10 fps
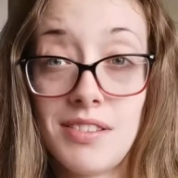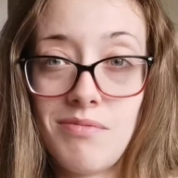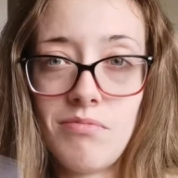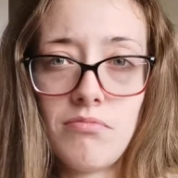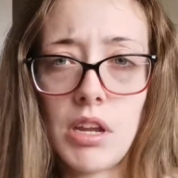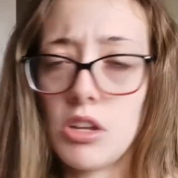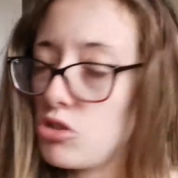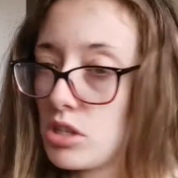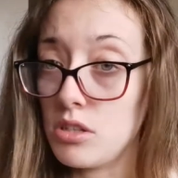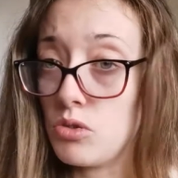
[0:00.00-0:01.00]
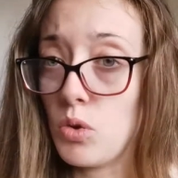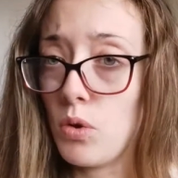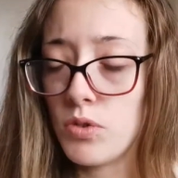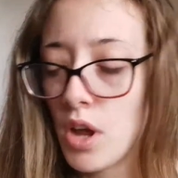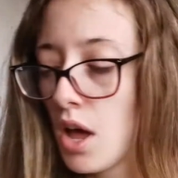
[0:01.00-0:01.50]
and make your skin soft.
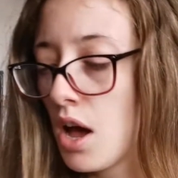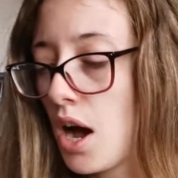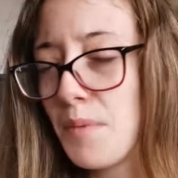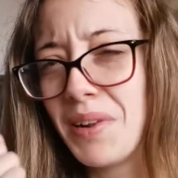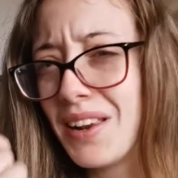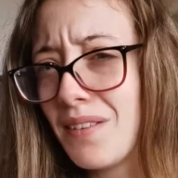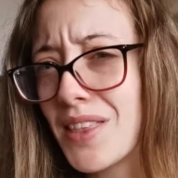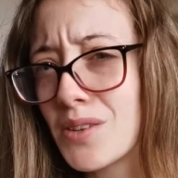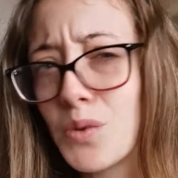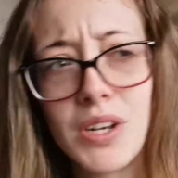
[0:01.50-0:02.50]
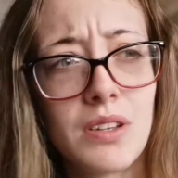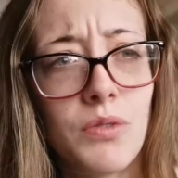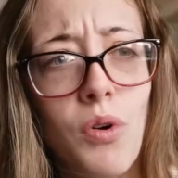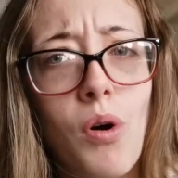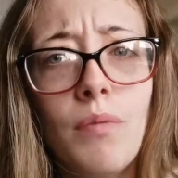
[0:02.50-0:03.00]
I believe that's what it's
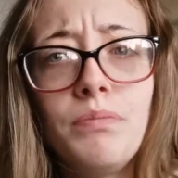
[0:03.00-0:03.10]
for.